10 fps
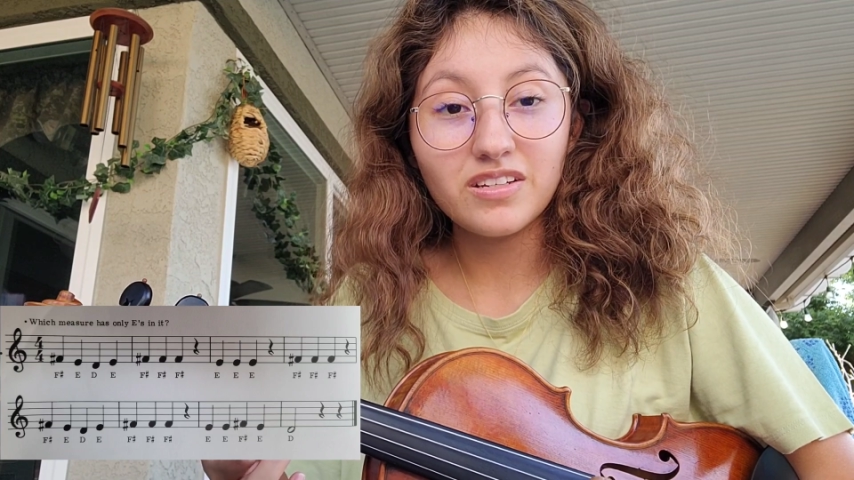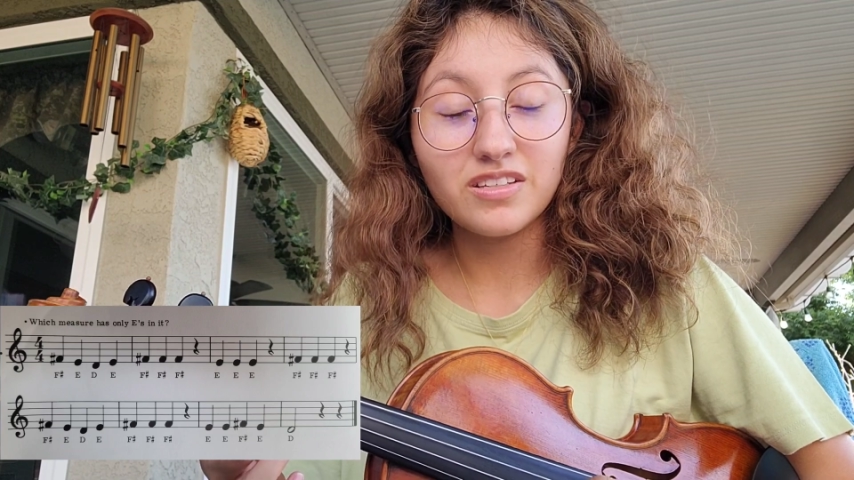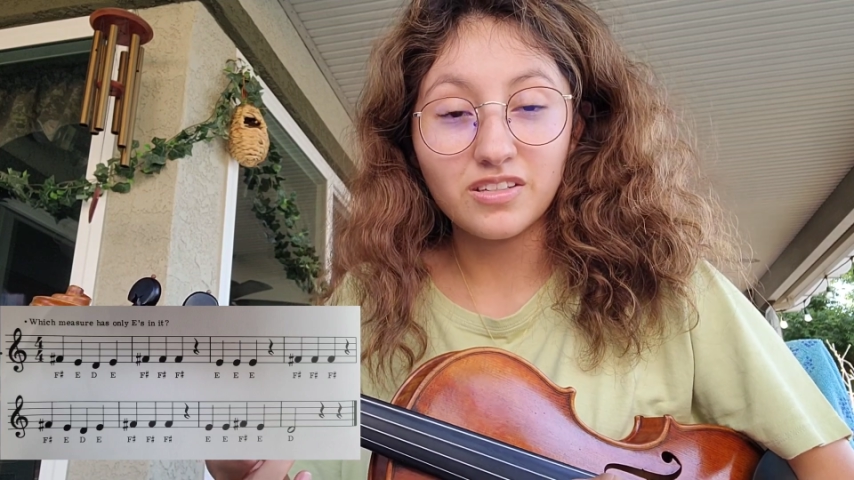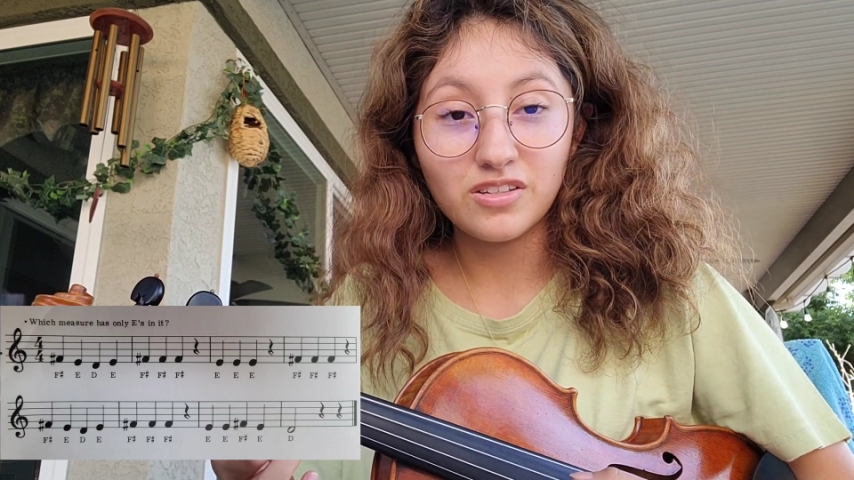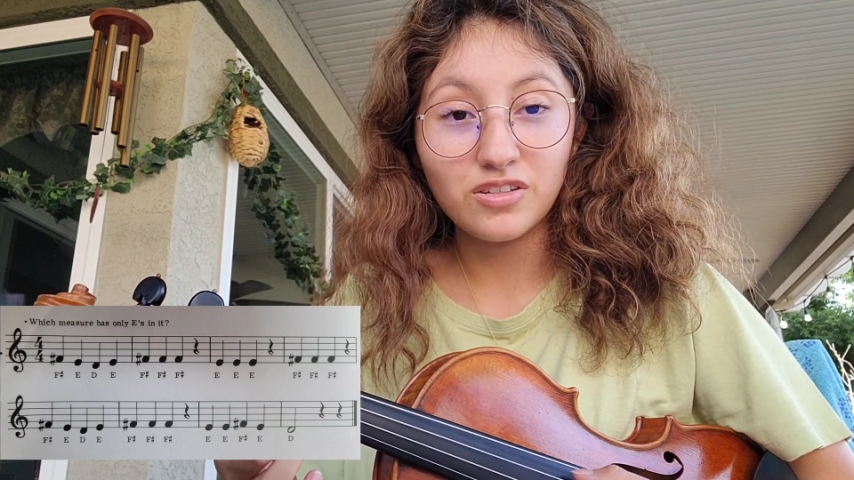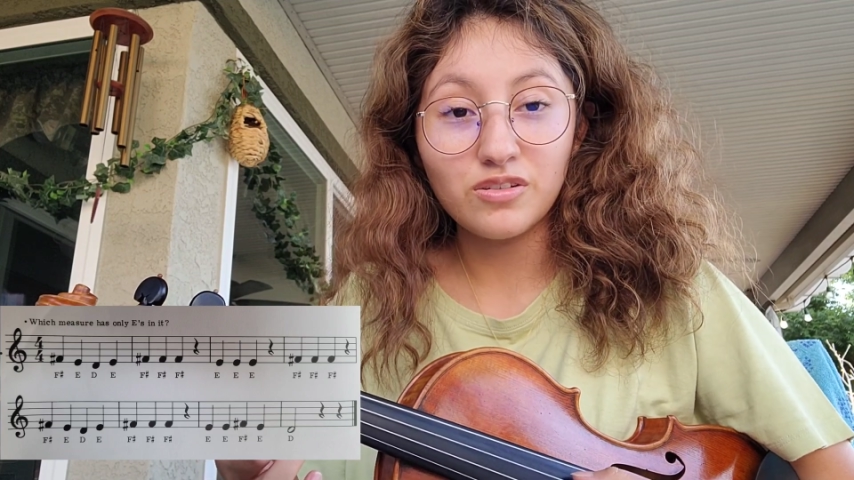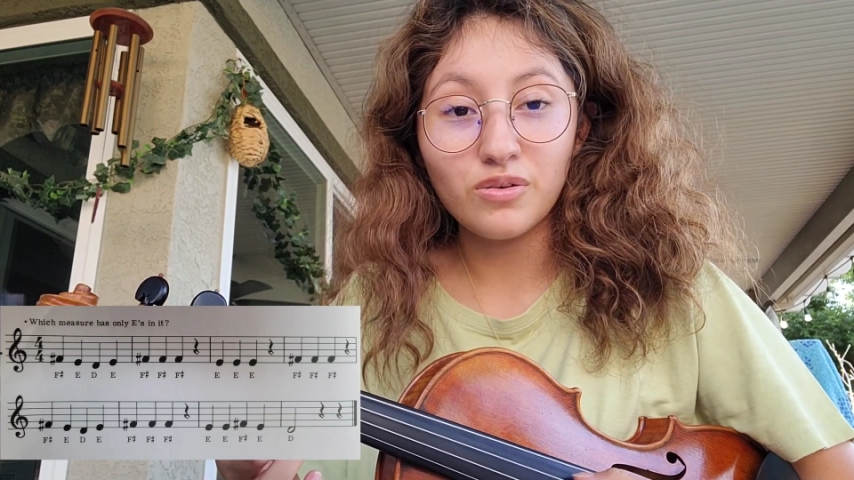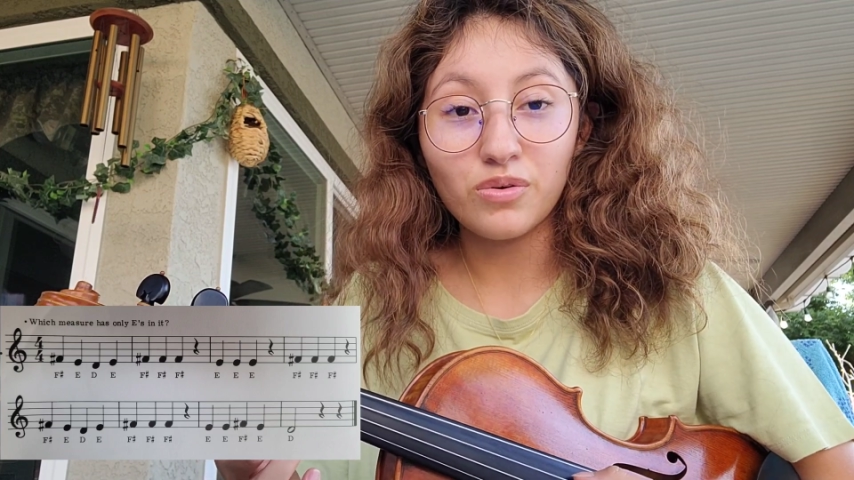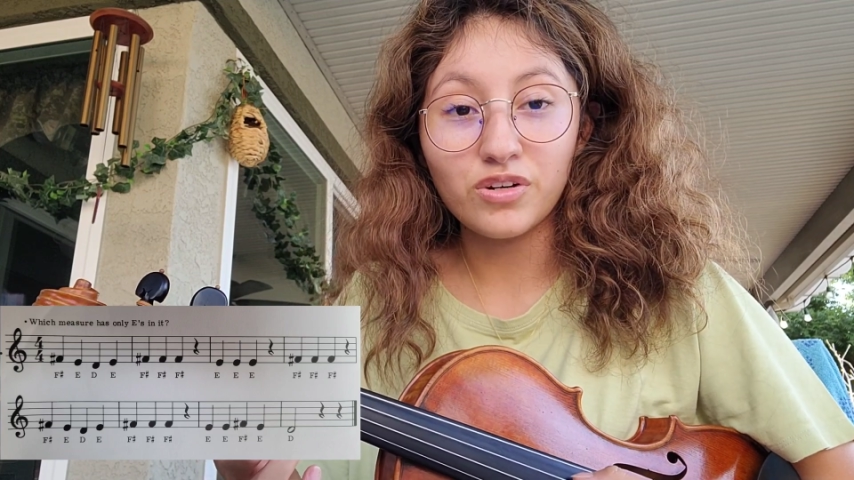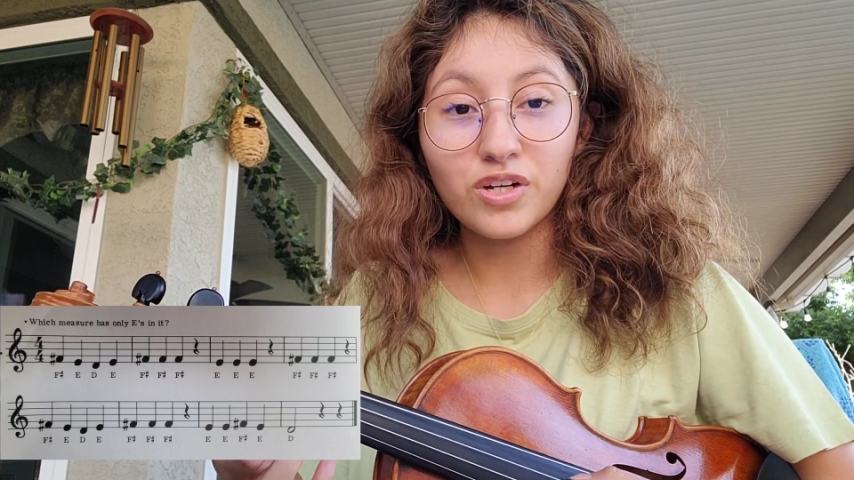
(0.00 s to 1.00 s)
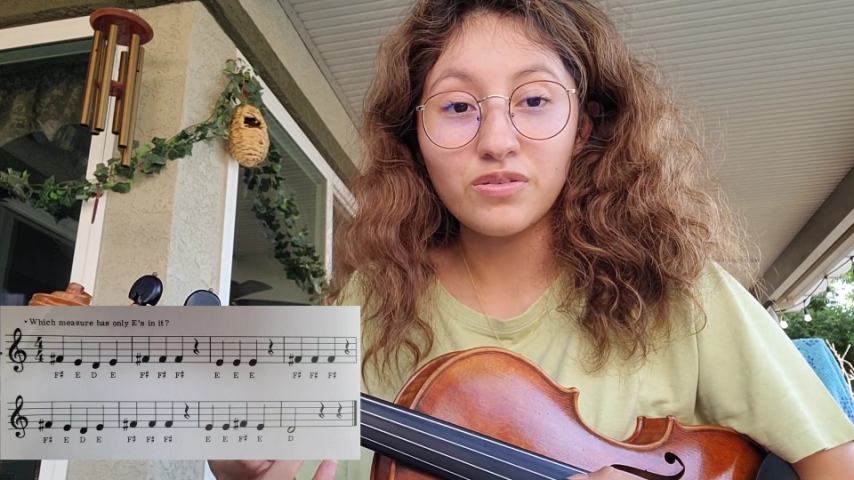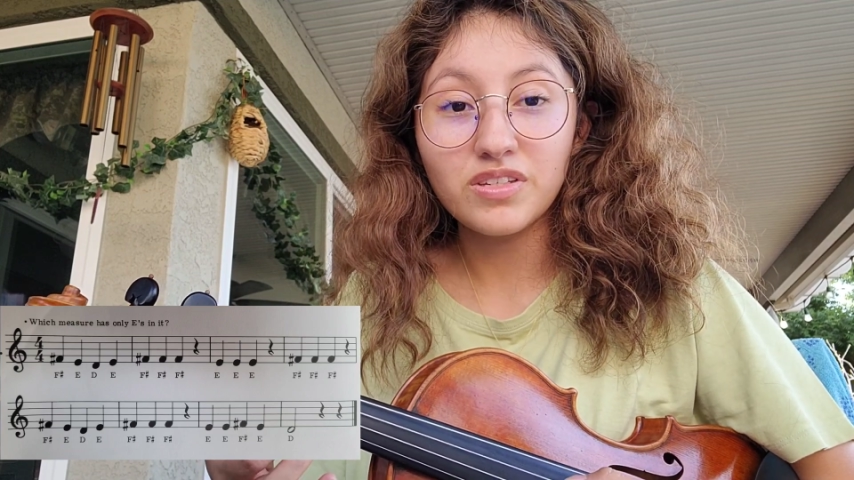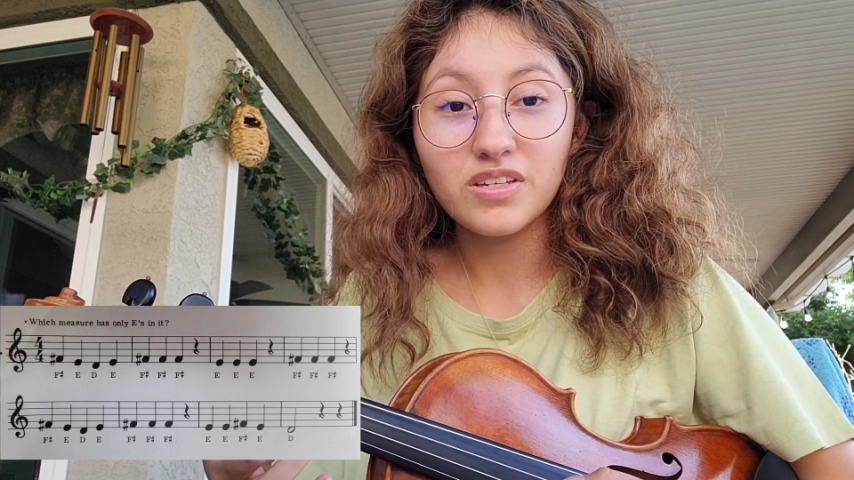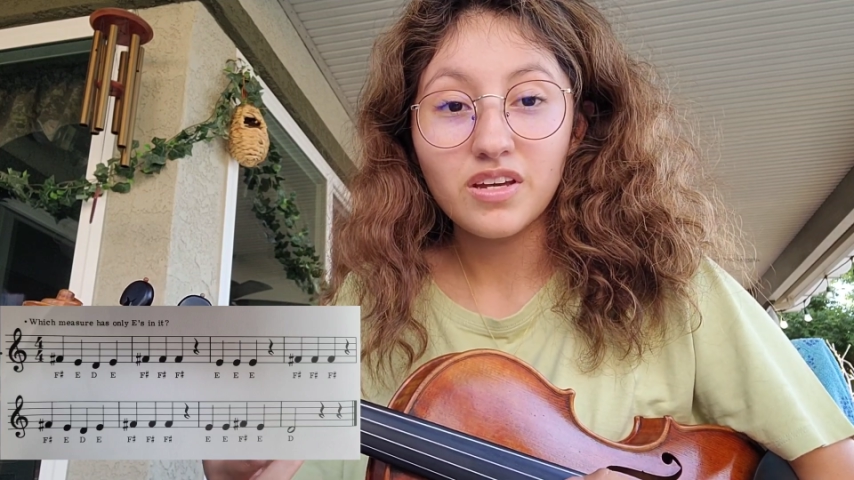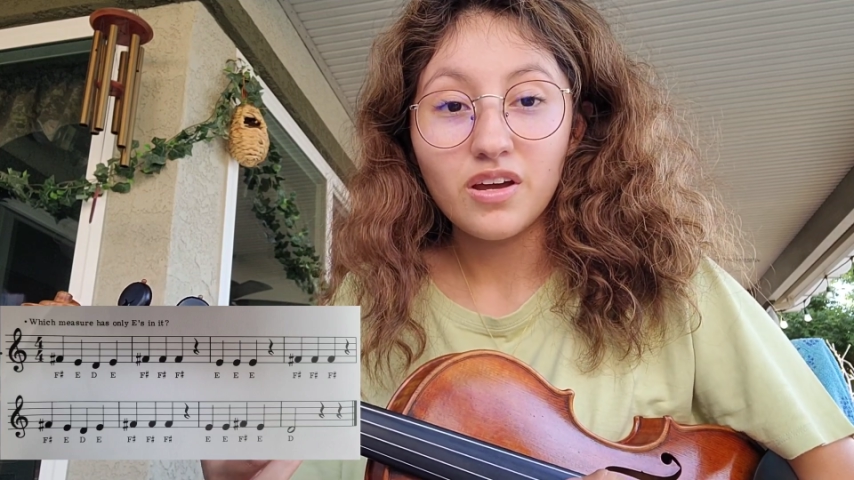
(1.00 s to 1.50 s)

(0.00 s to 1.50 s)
because there's 2 quarter notes,